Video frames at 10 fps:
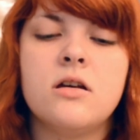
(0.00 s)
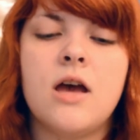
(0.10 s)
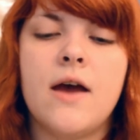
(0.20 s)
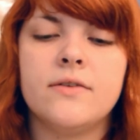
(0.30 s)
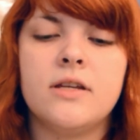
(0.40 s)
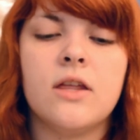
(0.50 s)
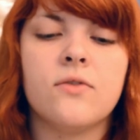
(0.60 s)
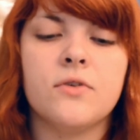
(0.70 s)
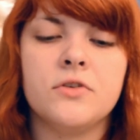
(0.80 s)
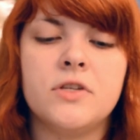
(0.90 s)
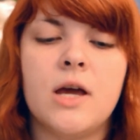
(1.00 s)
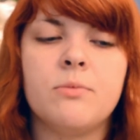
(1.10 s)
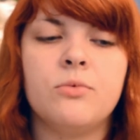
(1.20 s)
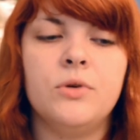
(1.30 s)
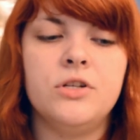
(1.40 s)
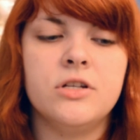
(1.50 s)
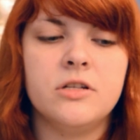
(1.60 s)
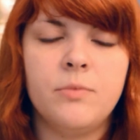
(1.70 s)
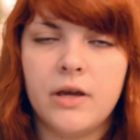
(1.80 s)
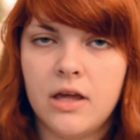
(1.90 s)
have to take the first step, which is
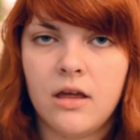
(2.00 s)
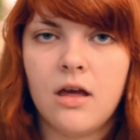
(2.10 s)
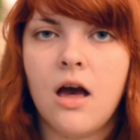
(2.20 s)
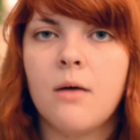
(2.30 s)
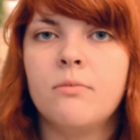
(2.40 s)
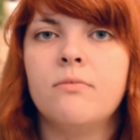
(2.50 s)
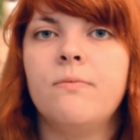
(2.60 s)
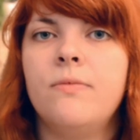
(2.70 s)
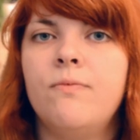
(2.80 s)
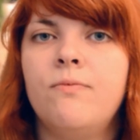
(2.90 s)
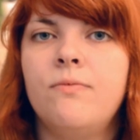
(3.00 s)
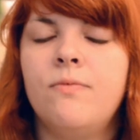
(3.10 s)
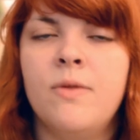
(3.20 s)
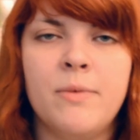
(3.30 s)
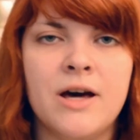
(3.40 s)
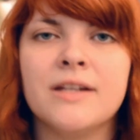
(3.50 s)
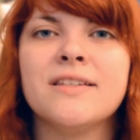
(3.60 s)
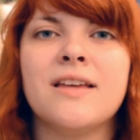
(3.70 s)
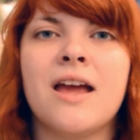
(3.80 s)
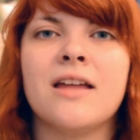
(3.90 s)
picking up the
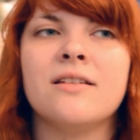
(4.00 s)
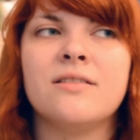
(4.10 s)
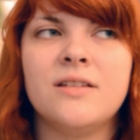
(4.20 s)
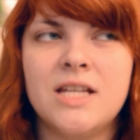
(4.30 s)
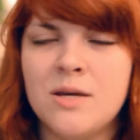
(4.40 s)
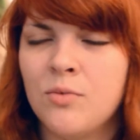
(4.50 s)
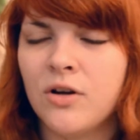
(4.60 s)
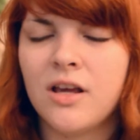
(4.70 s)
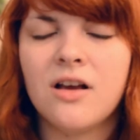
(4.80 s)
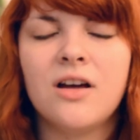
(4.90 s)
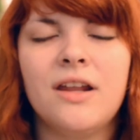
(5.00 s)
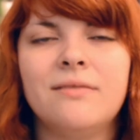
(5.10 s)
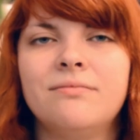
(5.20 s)
bodice and keep working on it.